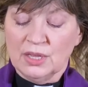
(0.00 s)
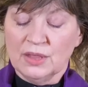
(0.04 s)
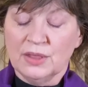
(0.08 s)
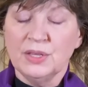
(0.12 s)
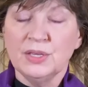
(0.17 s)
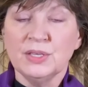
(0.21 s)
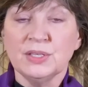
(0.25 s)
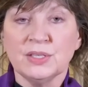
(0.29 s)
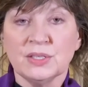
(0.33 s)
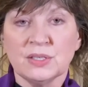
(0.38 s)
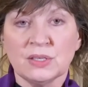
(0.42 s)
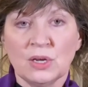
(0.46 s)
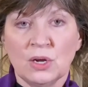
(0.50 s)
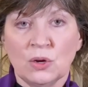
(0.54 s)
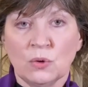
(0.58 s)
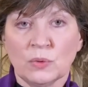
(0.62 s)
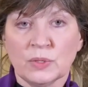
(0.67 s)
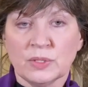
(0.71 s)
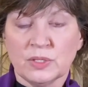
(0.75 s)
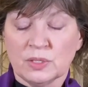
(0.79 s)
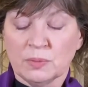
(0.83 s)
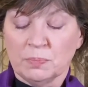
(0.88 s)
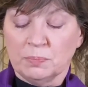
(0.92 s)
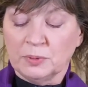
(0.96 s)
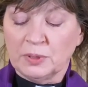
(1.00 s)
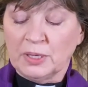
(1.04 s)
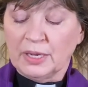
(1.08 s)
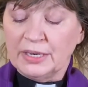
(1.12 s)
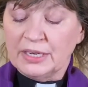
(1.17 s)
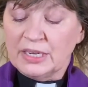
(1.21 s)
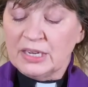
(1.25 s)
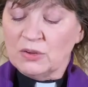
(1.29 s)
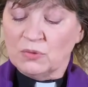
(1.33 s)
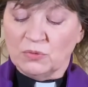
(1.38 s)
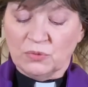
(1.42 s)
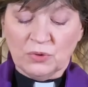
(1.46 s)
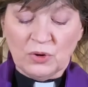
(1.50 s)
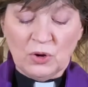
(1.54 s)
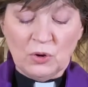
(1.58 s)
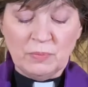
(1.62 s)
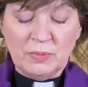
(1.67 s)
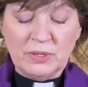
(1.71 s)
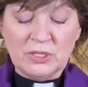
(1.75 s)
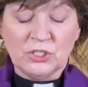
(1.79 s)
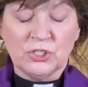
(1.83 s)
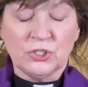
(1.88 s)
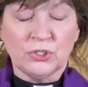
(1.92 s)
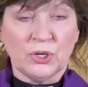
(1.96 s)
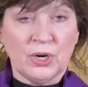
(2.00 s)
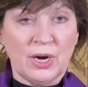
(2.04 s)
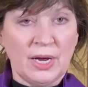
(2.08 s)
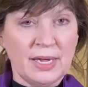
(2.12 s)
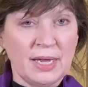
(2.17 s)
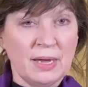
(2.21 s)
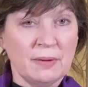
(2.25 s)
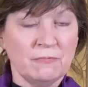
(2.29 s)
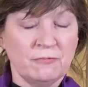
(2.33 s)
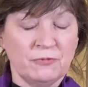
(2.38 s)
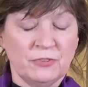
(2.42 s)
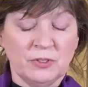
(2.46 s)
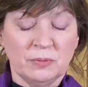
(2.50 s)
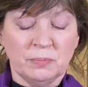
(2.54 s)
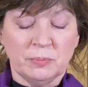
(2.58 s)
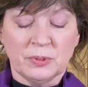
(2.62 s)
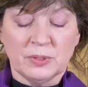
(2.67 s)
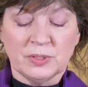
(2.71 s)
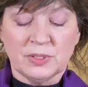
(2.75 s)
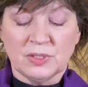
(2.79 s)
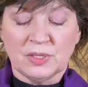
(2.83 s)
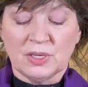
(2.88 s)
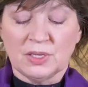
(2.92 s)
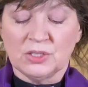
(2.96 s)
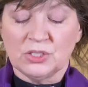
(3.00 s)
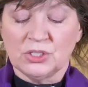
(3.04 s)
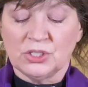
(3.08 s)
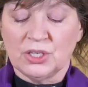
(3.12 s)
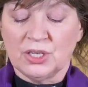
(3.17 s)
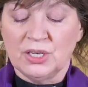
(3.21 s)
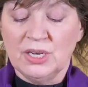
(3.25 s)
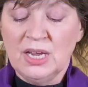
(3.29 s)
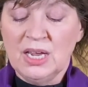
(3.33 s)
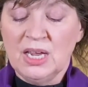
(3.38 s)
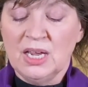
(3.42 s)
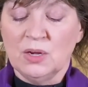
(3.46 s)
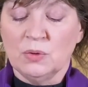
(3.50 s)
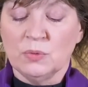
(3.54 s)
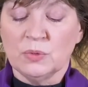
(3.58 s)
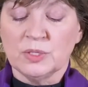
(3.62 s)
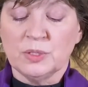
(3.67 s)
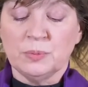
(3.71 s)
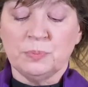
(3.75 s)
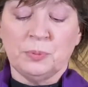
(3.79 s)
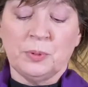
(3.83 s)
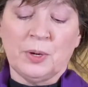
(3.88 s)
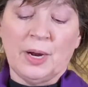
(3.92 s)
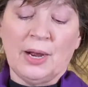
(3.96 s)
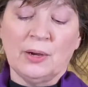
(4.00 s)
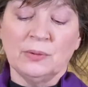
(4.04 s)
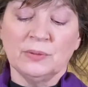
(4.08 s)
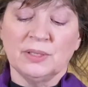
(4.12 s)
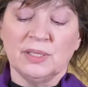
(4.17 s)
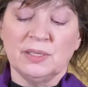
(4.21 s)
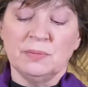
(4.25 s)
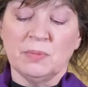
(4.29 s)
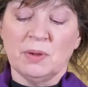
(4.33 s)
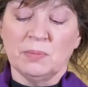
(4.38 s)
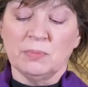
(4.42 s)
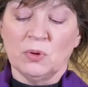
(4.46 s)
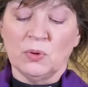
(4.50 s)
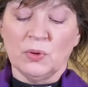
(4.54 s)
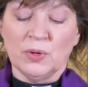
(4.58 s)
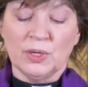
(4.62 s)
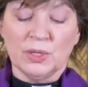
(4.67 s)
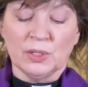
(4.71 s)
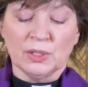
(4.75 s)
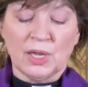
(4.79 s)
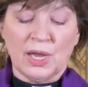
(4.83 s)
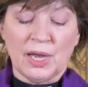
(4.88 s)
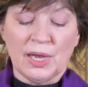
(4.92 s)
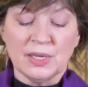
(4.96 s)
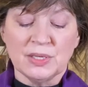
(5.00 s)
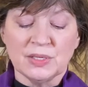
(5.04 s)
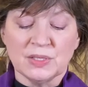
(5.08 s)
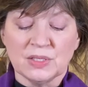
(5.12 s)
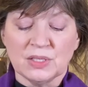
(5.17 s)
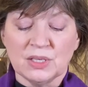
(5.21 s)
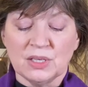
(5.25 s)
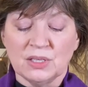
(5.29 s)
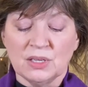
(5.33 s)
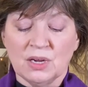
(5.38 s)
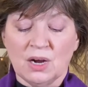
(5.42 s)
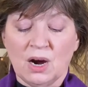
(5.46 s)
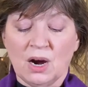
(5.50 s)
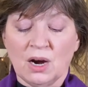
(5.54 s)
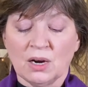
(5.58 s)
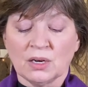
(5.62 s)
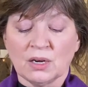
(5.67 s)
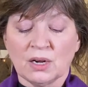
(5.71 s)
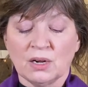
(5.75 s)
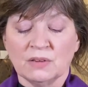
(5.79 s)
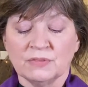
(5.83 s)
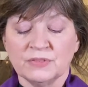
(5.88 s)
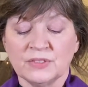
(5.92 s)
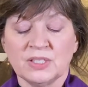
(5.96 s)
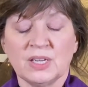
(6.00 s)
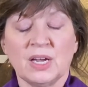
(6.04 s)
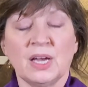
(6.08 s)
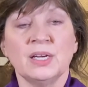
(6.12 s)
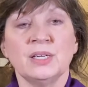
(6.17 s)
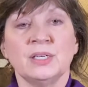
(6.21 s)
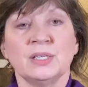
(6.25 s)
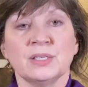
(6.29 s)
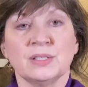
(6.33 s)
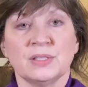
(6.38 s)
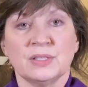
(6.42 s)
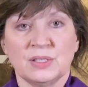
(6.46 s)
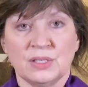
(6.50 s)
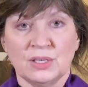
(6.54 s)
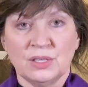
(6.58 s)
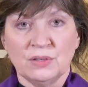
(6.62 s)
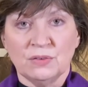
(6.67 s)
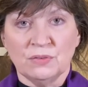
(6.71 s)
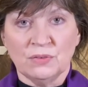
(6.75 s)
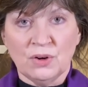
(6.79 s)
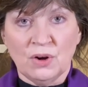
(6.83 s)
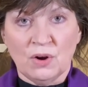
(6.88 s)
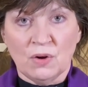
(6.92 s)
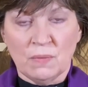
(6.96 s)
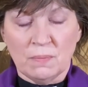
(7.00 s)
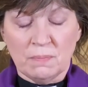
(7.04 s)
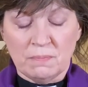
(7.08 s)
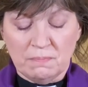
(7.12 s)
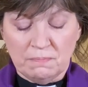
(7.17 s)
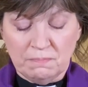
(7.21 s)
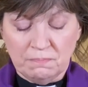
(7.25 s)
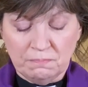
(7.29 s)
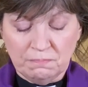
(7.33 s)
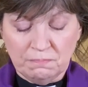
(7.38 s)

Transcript: This was the bloody Roman triumphal procession. It was proudly memorialized in the Arch of Titus in Rome.